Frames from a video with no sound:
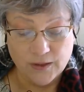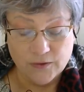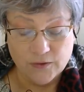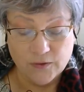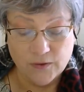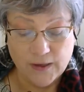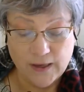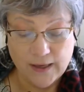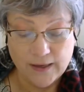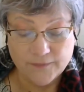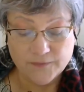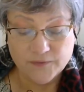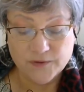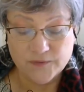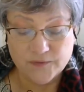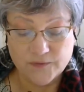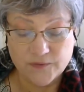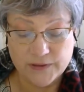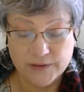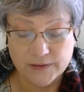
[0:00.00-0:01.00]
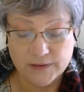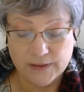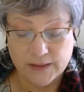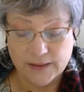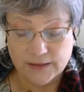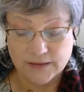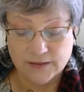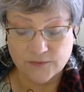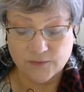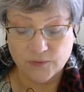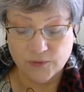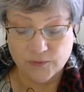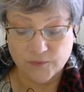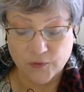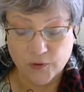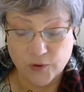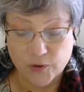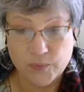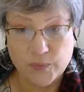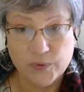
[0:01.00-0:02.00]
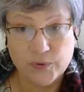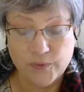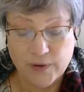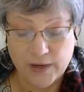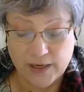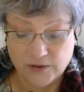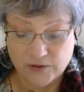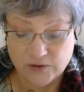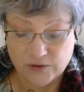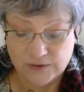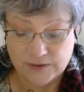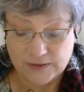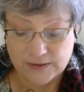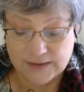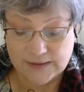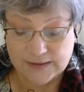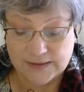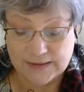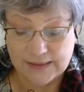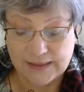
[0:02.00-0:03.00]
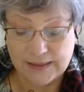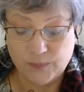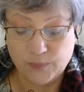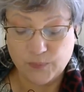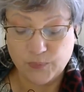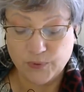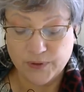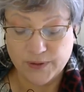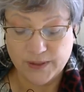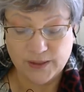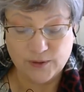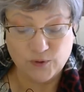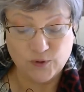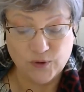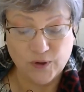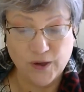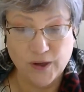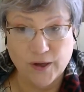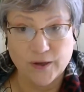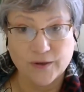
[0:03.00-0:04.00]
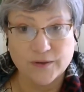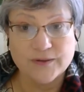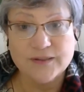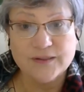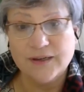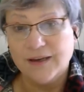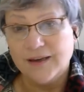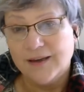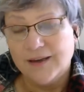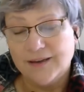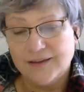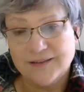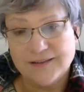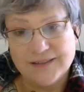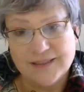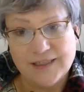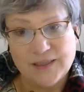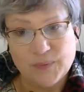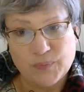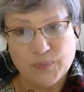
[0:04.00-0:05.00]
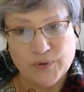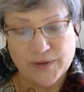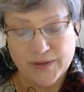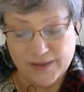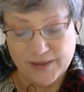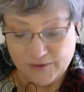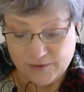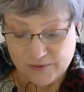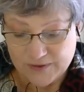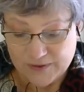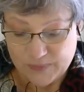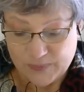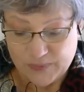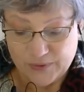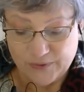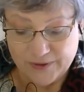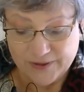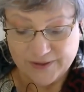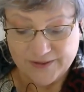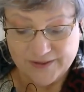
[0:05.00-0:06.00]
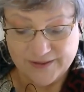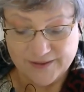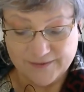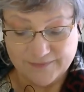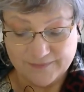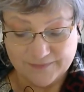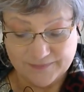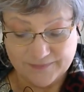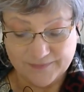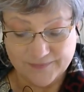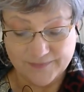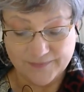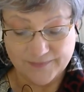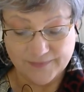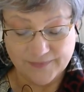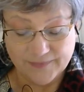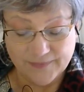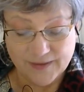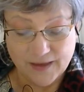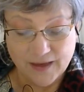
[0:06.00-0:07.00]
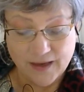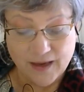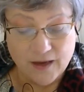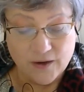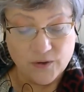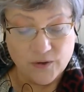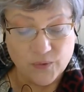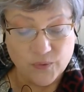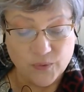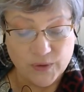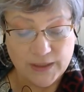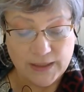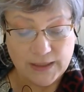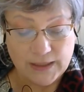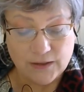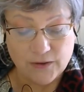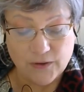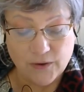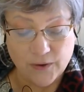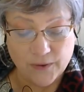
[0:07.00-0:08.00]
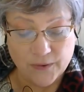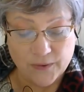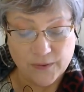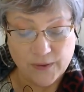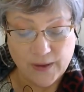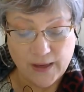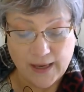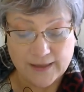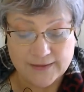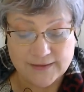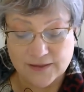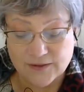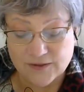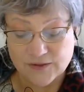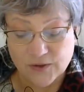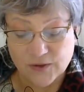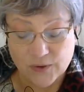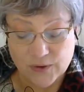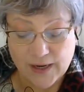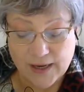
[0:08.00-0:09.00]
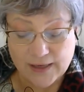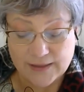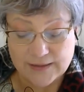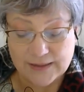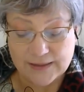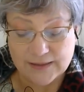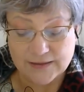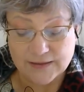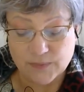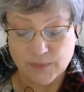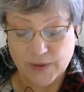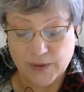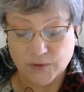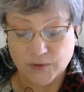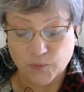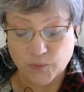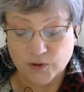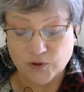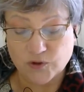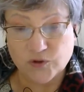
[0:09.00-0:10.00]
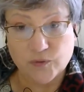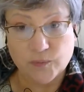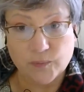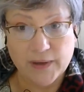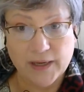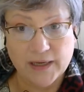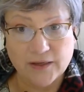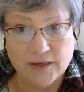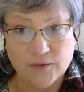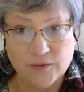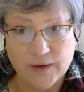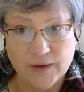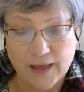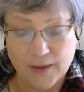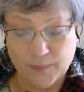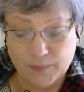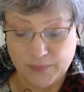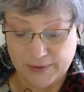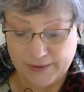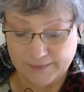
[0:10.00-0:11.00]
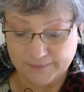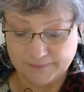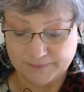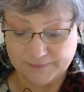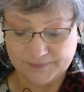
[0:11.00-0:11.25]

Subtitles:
You have to feel its reverberations deep within your heart, deep within your spirit. Your ego has its own ideas about what should make you happy.